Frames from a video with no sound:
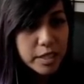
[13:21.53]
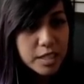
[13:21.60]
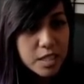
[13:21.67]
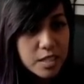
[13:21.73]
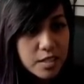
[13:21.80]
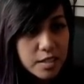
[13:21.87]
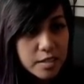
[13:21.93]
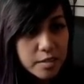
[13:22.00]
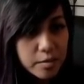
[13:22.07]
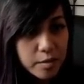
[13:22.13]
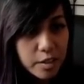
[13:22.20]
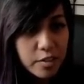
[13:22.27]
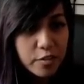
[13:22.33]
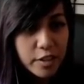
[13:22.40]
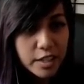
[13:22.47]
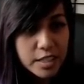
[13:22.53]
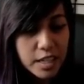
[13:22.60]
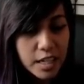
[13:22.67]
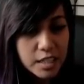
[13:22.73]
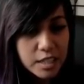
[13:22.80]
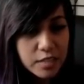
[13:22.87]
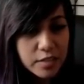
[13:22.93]
Beats effect
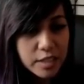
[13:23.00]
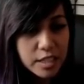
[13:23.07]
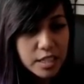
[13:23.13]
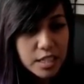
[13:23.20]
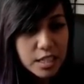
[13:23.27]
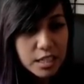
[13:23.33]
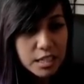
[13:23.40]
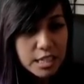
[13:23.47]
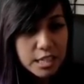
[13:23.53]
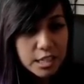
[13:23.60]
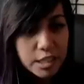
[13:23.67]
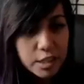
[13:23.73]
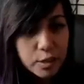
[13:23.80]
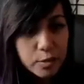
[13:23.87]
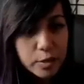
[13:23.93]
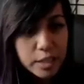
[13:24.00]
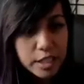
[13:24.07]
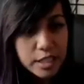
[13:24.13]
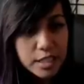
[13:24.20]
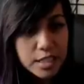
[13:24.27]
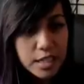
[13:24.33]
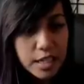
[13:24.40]
activates, he gets another
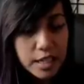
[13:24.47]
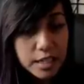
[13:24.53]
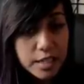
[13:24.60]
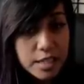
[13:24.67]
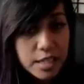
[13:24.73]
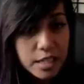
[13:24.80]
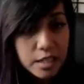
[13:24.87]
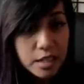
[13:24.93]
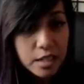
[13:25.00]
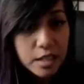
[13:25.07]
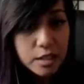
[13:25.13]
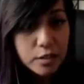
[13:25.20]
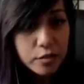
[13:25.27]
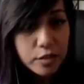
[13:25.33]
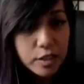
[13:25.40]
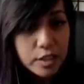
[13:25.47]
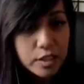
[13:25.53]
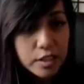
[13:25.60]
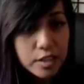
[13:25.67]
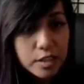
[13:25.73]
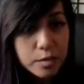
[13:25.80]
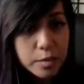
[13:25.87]
Wiz and a Seal on the
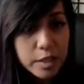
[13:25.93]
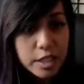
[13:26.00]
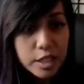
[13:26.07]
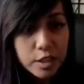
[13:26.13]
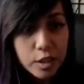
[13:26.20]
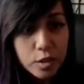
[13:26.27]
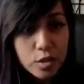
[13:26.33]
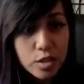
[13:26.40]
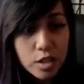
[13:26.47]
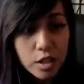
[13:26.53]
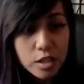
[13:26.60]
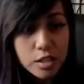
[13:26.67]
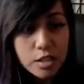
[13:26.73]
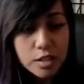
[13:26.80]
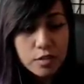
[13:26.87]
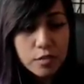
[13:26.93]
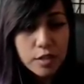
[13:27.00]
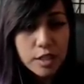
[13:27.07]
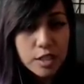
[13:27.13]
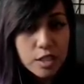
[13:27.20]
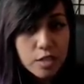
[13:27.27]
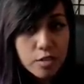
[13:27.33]
field, but he goes all
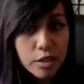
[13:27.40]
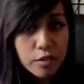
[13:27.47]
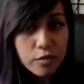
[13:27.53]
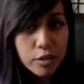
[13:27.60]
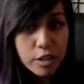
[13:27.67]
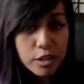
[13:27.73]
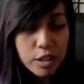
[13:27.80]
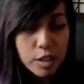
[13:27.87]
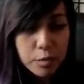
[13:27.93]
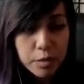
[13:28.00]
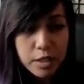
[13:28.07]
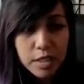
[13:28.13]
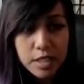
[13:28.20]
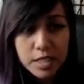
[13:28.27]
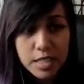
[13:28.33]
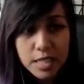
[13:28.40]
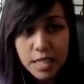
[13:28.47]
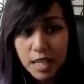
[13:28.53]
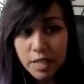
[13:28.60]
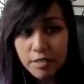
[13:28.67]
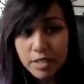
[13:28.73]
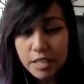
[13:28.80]
defense, so I figure he probably doesn't
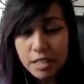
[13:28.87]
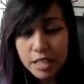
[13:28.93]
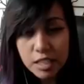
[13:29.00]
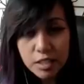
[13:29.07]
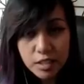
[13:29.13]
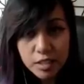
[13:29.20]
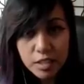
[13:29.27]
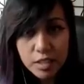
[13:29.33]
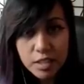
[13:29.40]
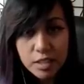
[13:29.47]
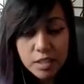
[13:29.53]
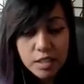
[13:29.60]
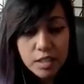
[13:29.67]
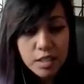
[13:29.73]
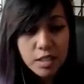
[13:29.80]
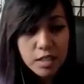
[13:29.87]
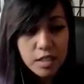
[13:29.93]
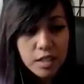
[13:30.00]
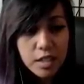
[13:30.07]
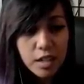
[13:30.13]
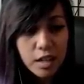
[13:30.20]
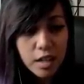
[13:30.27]
have anything good.
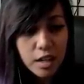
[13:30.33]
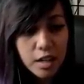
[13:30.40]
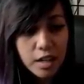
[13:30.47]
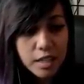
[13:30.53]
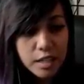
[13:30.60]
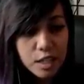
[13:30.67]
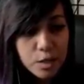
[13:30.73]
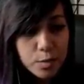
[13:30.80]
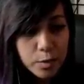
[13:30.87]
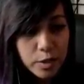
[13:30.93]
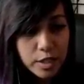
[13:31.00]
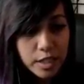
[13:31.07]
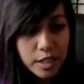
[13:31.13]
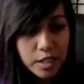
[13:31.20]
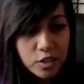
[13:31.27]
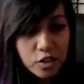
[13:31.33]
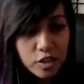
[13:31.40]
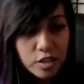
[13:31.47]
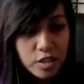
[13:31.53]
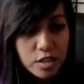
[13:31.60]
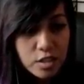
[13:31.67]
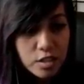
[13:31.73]
At this point, I can
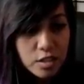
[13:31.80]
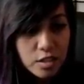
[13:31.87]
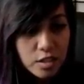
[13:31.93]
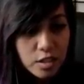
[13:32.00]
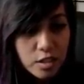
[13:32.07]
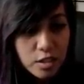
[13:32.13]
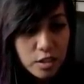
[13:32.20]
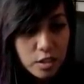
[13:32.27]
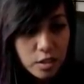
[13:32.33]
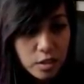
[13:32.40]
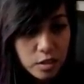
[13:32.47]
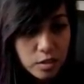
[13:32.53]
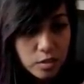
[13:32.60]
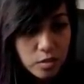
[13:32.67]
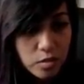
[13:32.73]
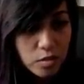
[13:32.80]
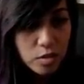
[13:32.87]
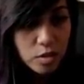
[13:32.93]
just, you know,